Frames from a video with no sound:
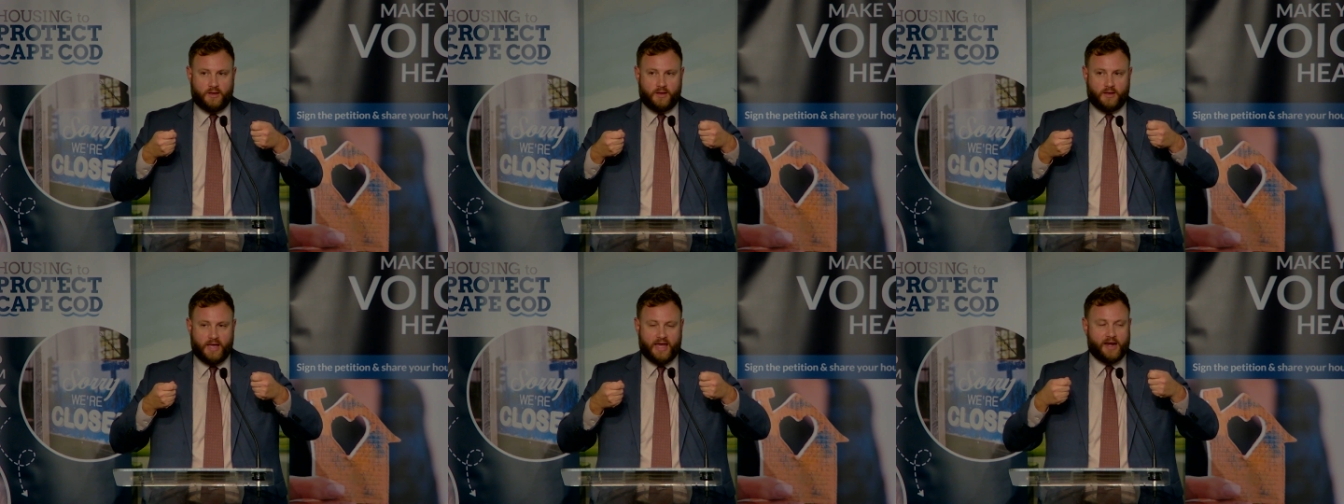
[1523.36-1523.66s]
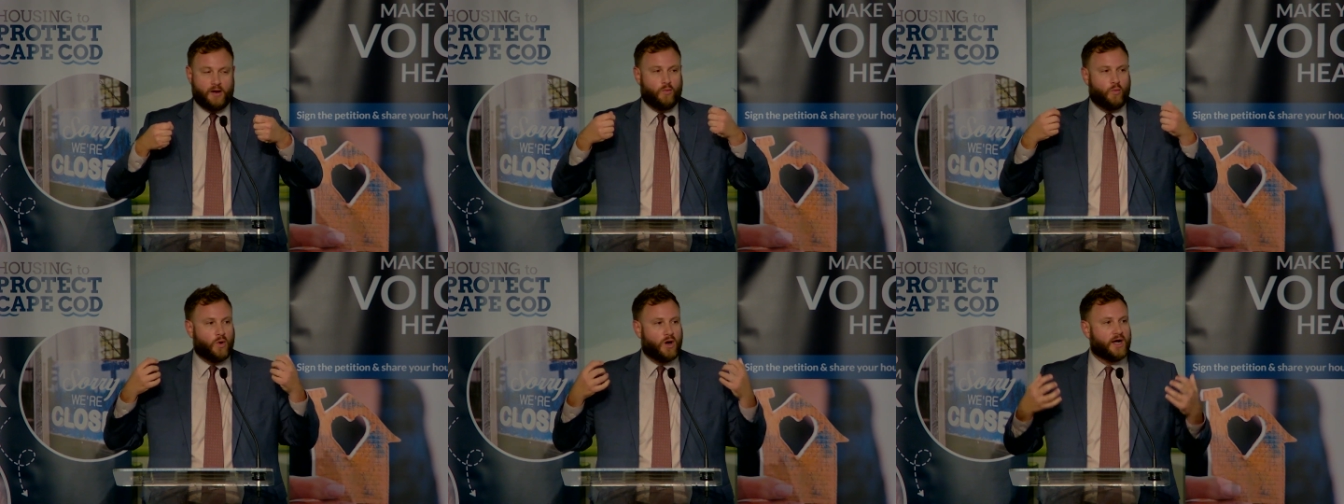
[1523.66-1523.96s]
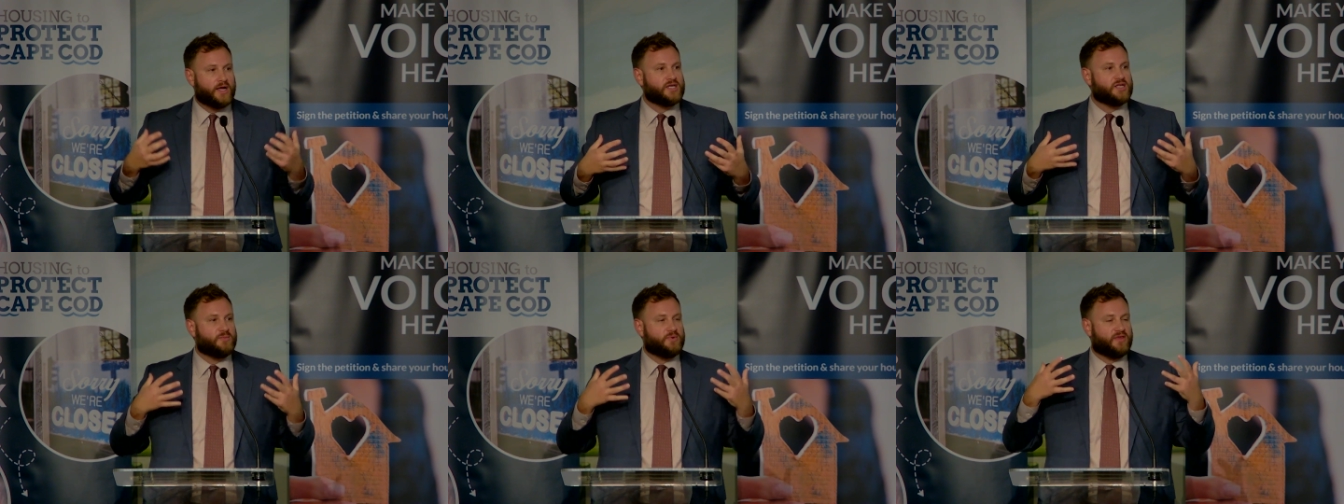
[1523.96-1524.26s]
And I
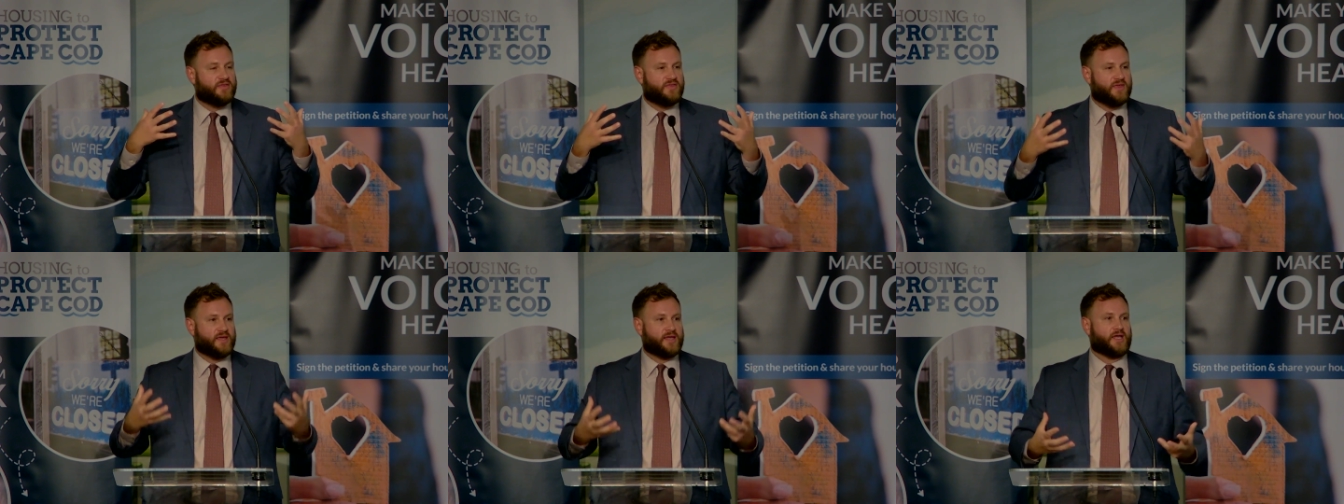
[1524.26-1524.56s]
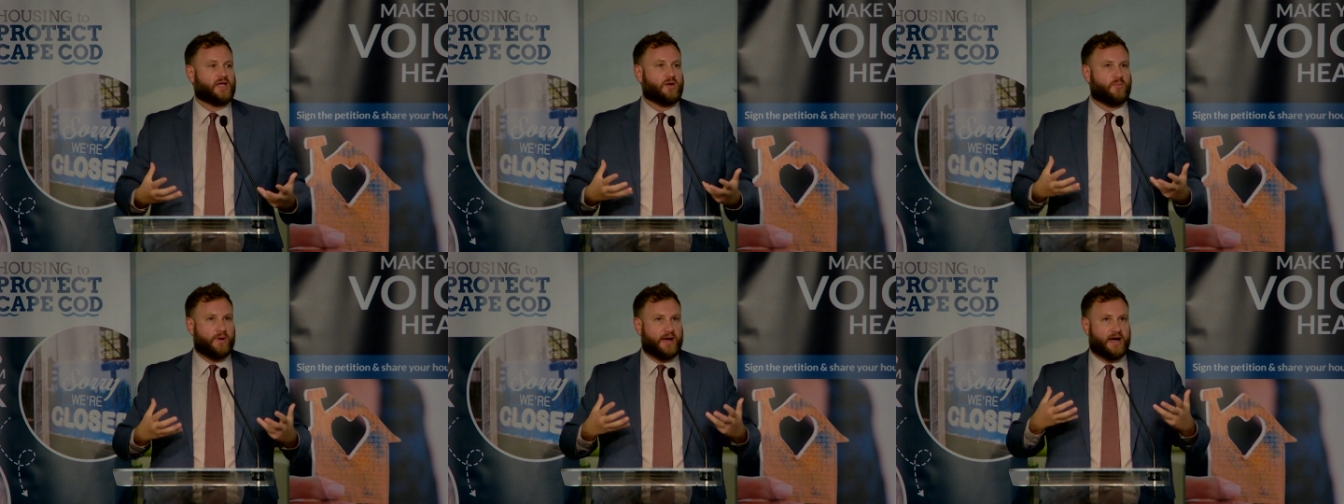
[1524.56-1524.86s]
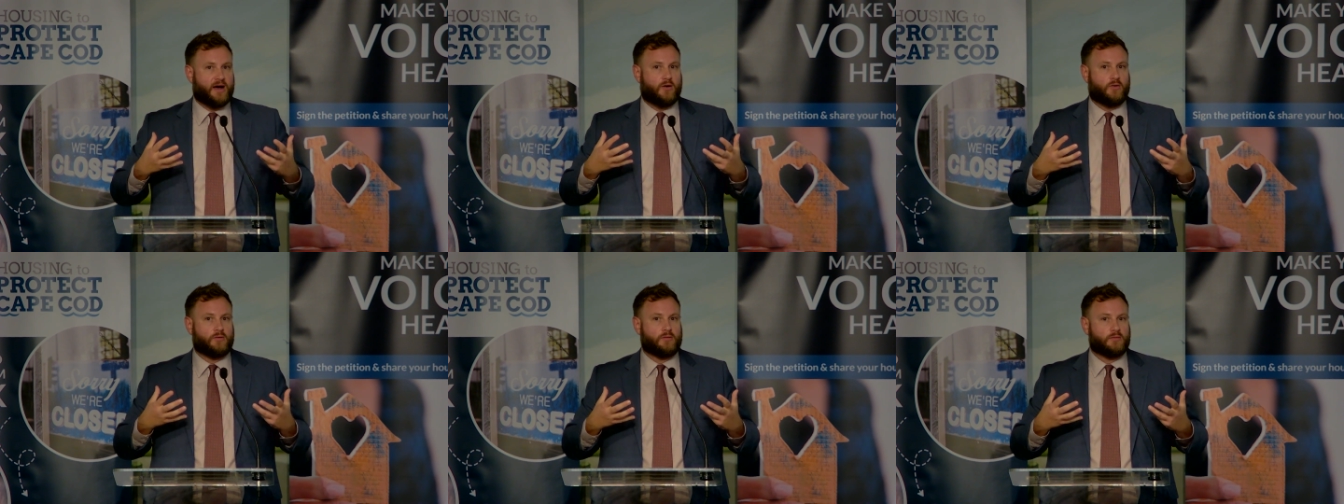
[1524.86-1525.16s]
want you to be thinking
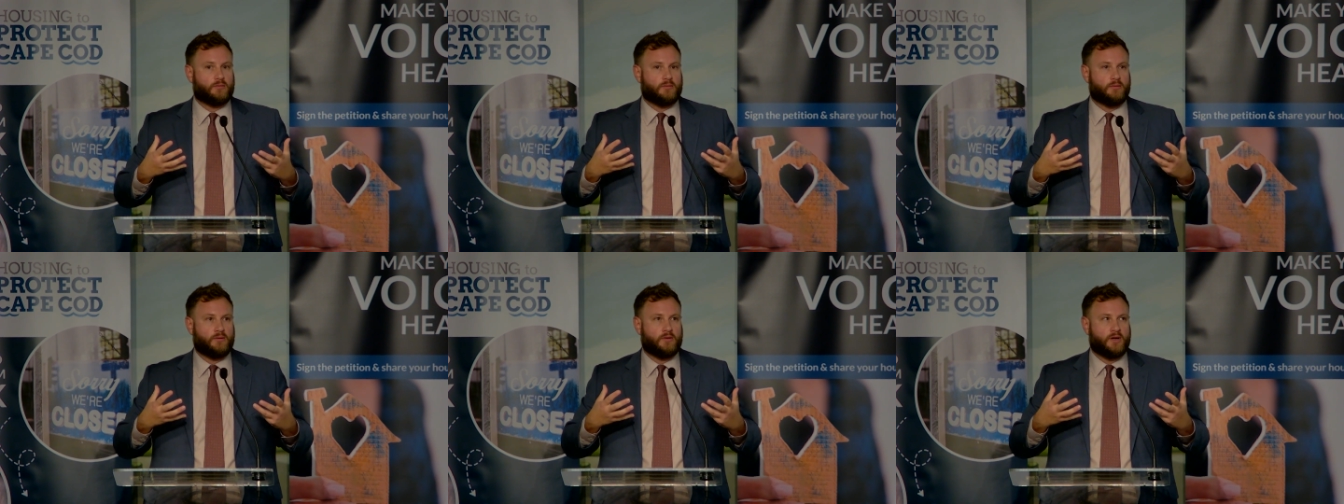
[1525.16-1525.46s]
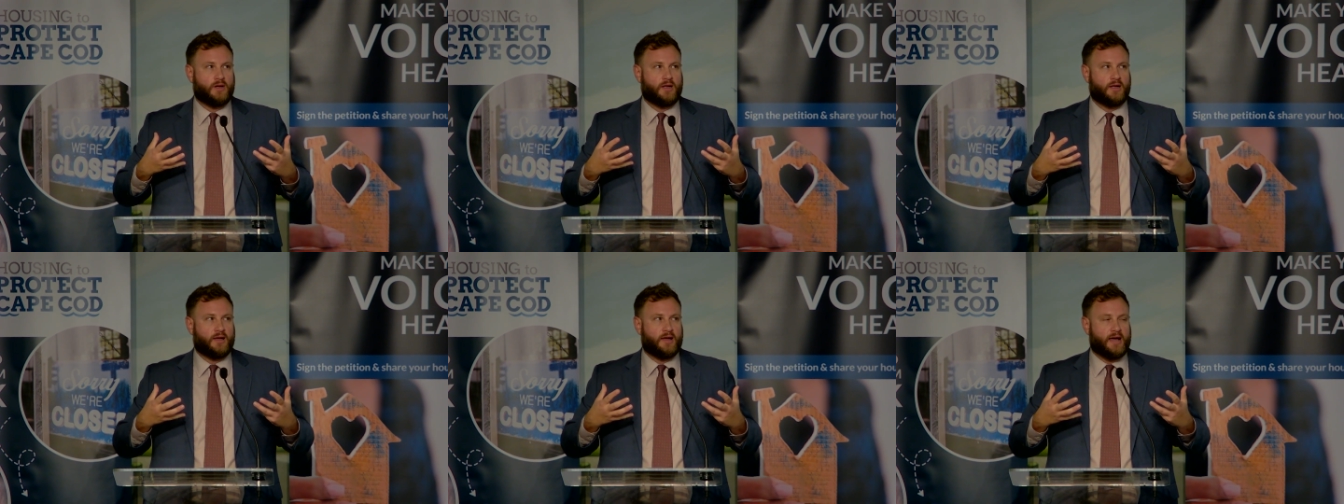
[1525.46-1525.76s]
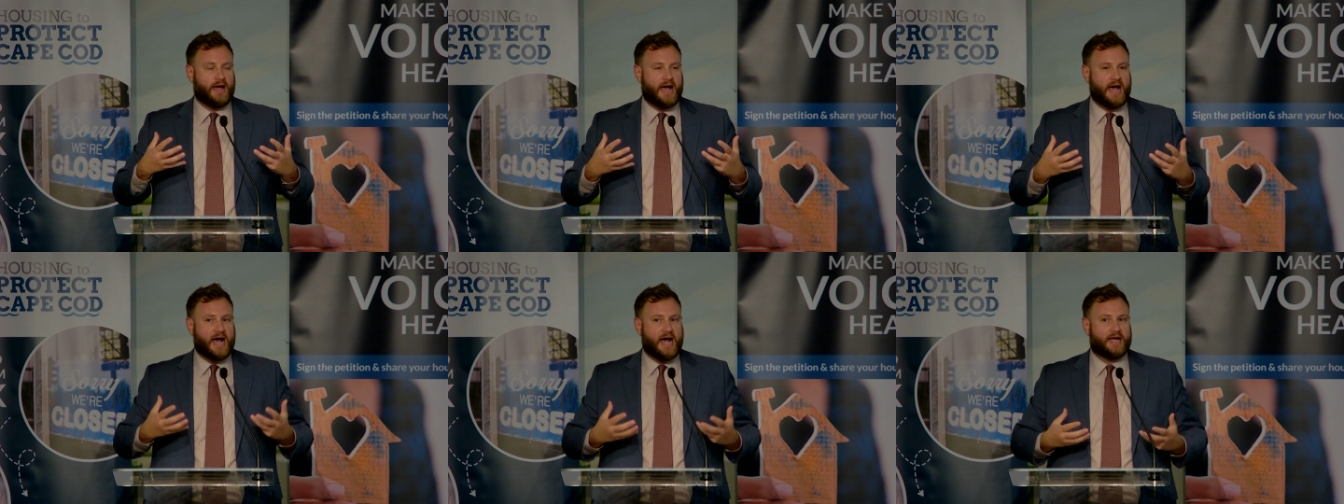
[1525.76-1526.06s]
about,
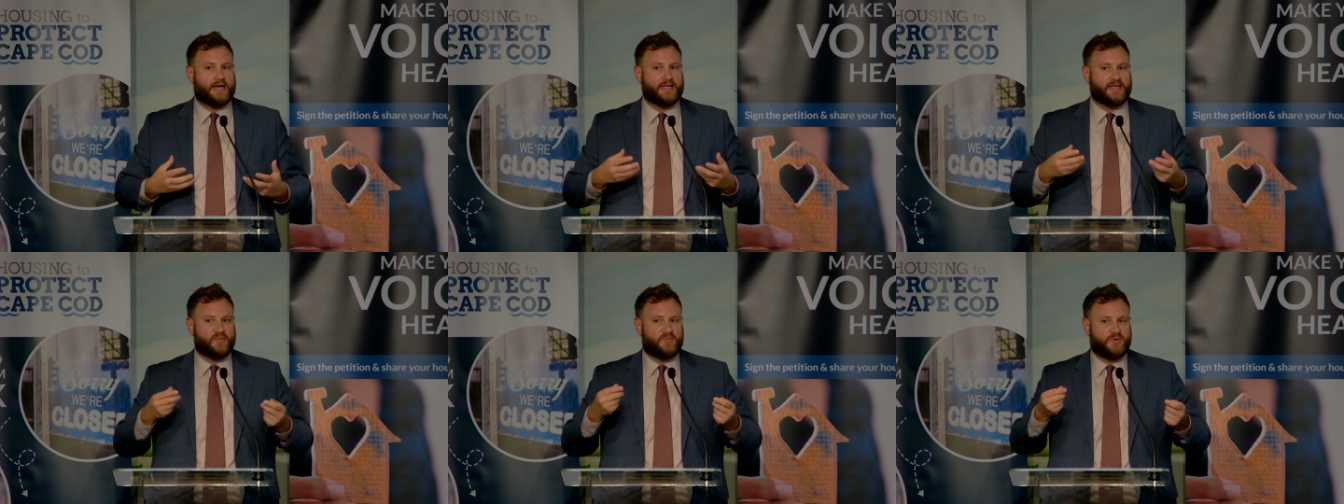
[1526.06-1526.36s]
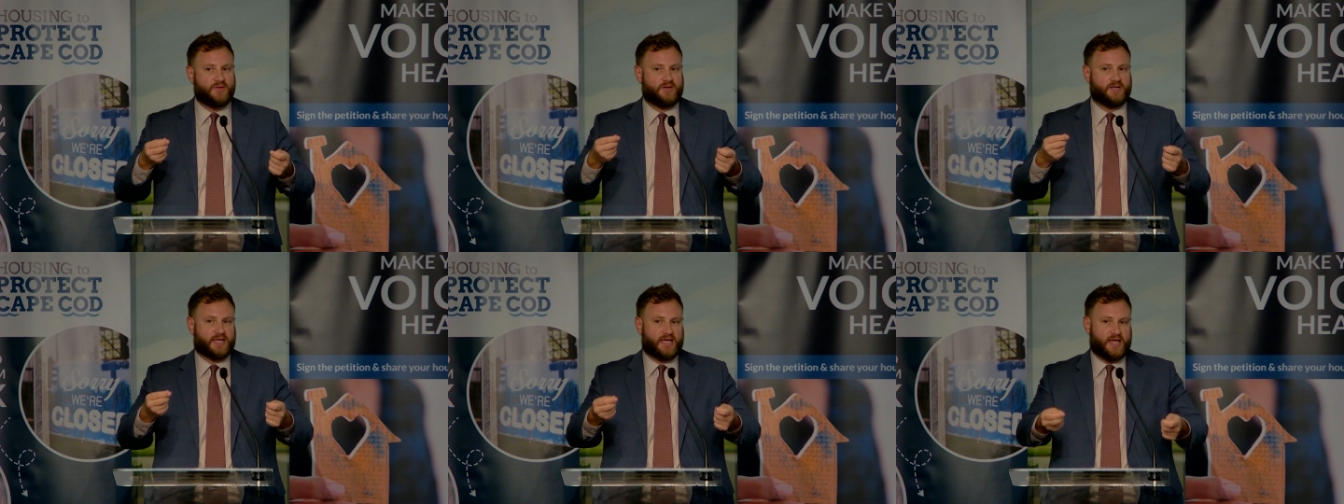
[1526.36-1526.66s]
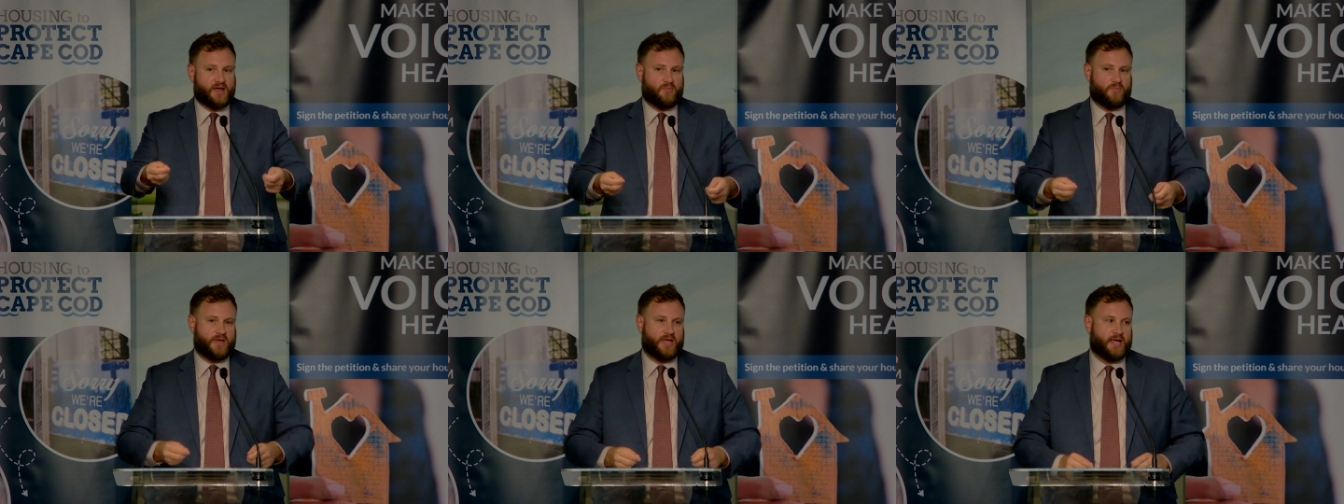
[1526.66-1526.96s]
how do you build a
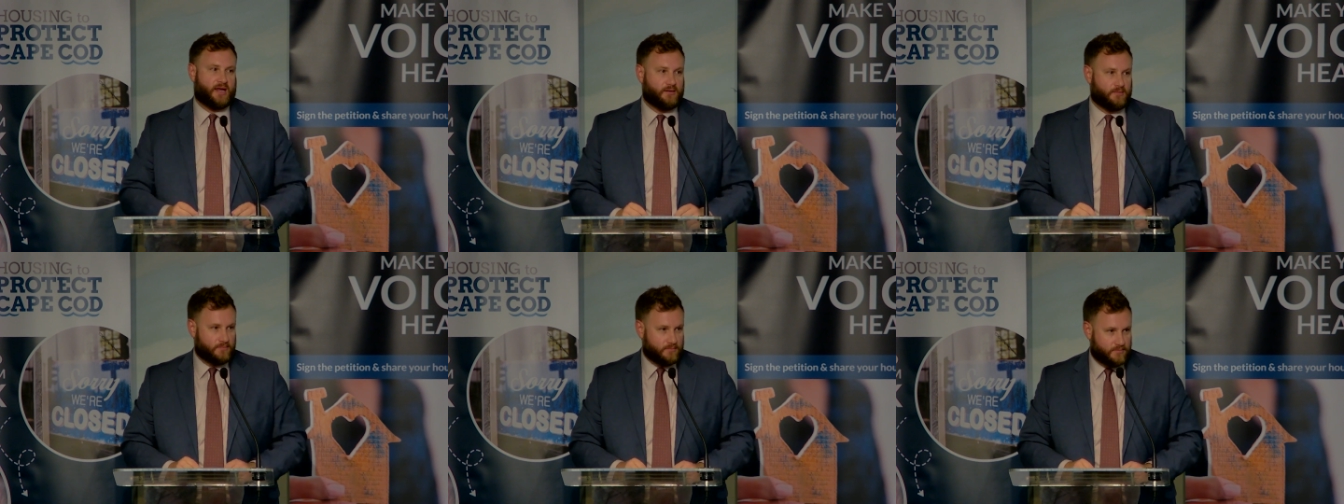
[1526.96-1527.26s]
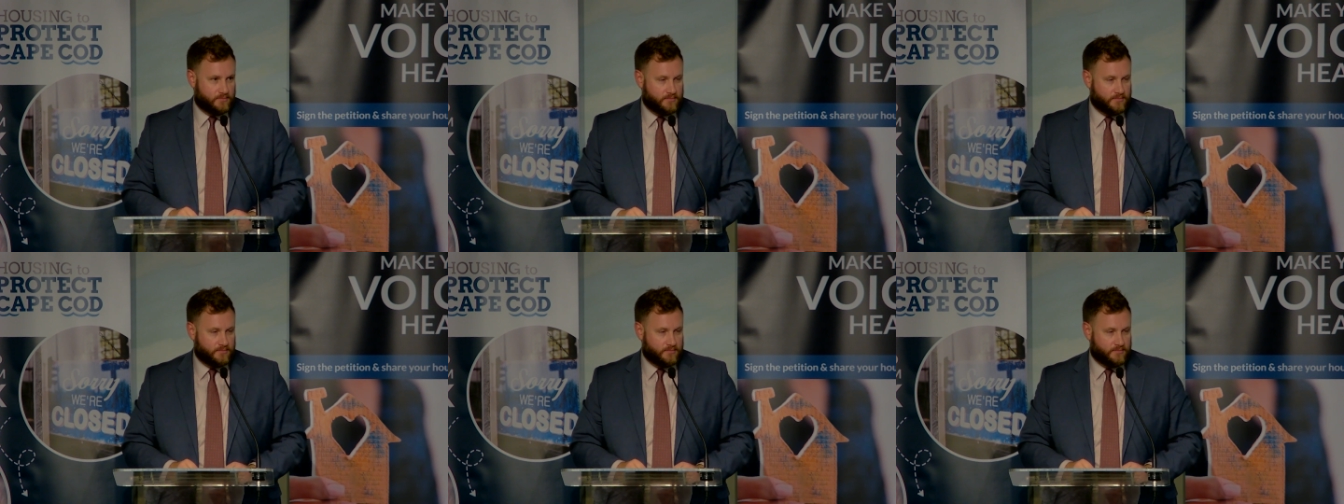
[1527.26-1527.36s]
campaign?